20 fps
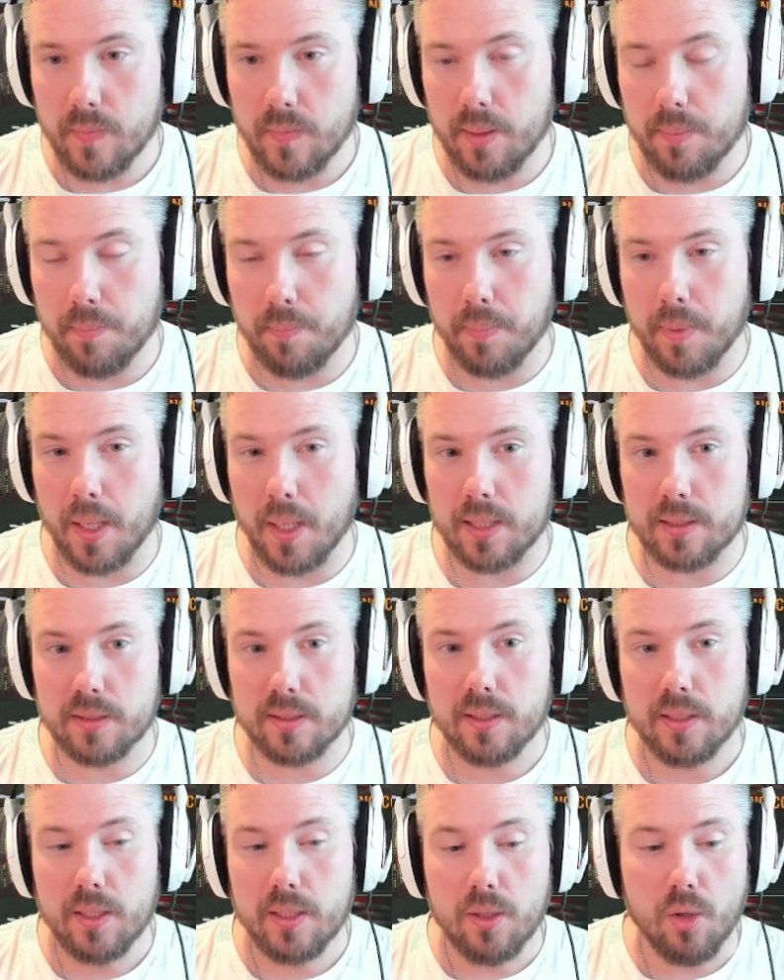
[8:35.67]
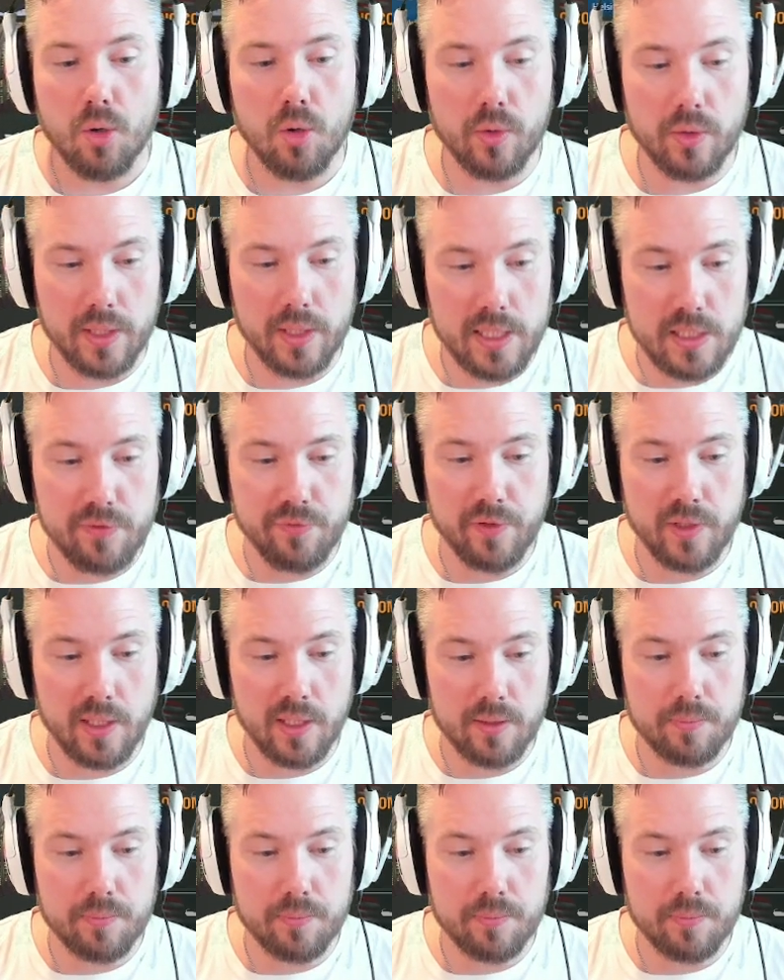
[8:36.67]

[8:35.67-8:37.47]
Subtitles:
But on this thing in